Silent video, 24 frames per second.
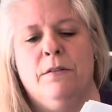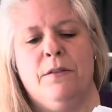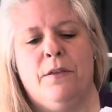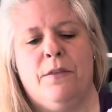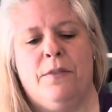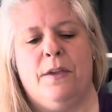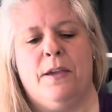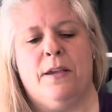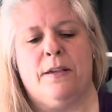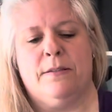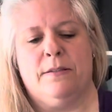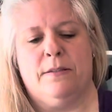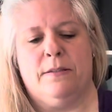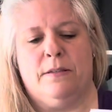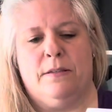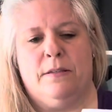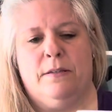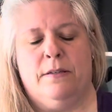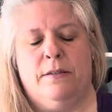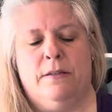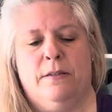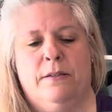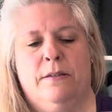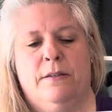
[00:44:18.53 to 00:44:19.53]
the things.
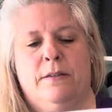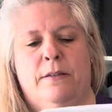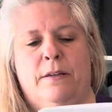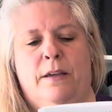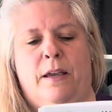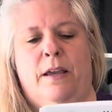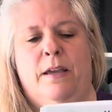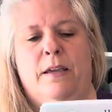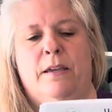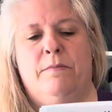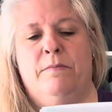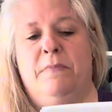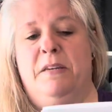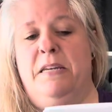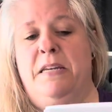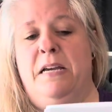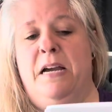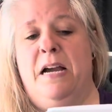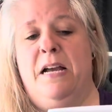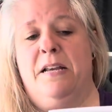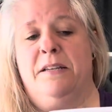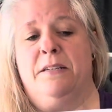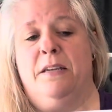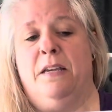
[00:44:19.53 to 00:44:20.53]
I am
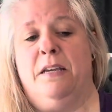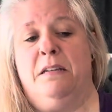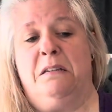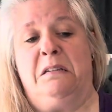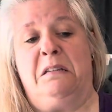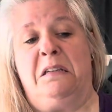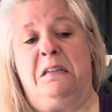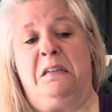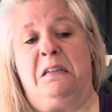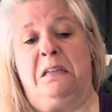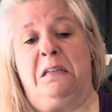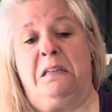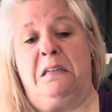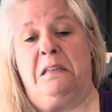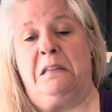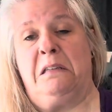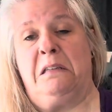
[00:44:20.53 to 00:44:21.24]
not dainty.